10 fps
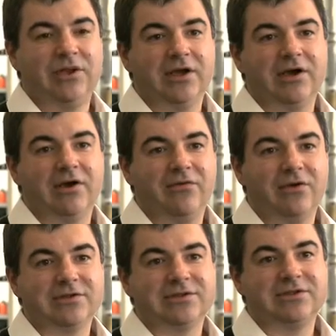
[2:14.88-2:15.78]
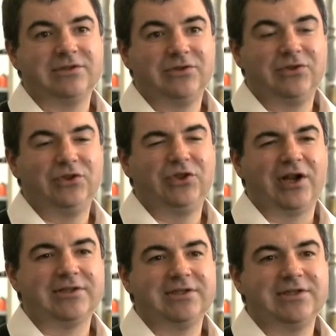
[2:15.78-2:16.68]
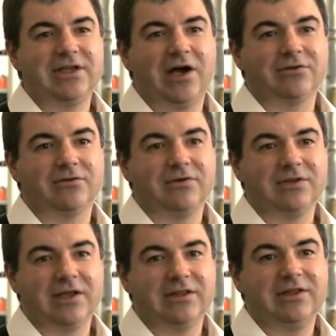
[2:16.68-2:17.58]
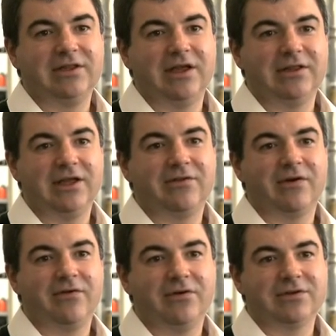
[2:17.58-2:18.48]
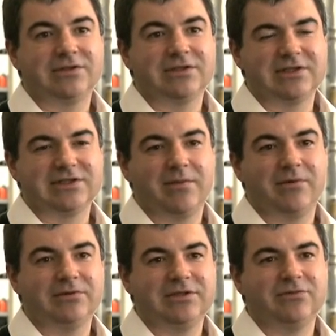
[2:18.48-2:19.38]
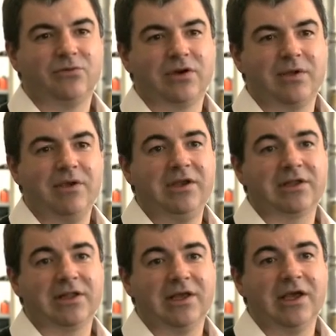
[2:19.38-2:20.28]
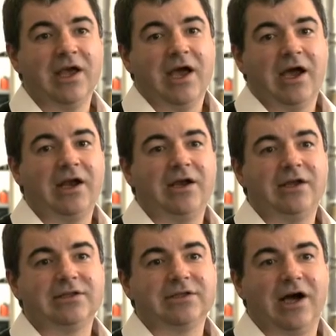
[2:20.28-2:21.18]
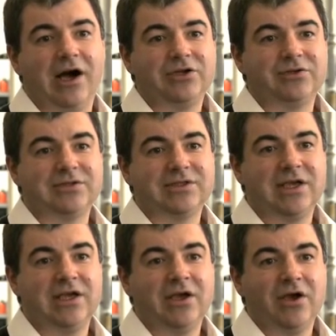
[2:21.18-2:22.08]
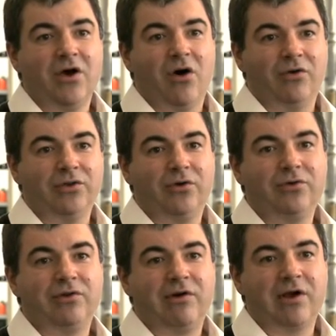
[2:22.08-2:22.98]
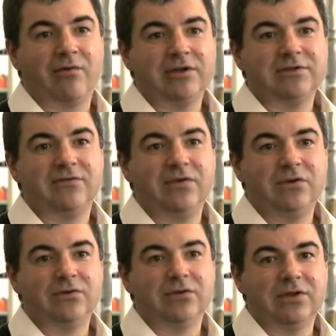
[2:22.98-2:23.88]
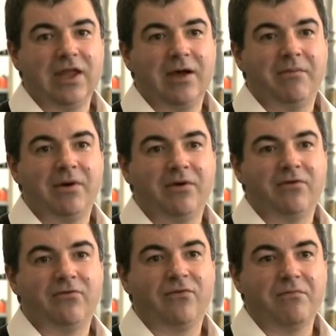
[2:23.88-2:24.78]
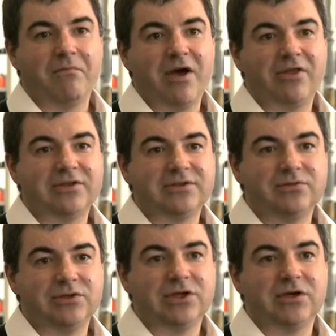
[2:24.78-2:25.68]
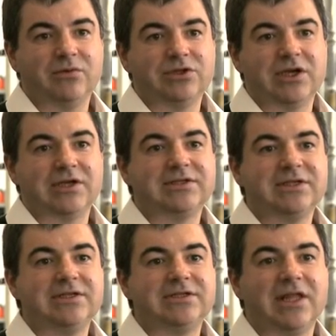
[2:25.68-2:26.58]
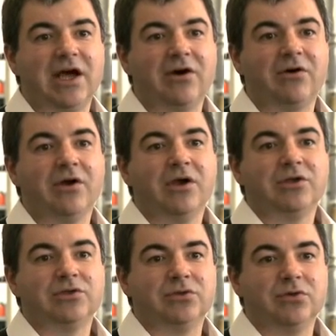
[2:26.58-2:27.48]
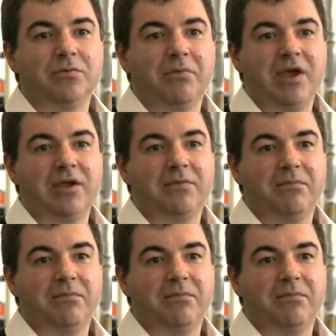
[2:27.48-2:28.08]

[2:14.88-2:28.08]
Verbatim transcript: uh, first transistor out of it, and th that very first sample did work immediately. And I, and I should say, although there are quite a few number of methods which are which exist now to make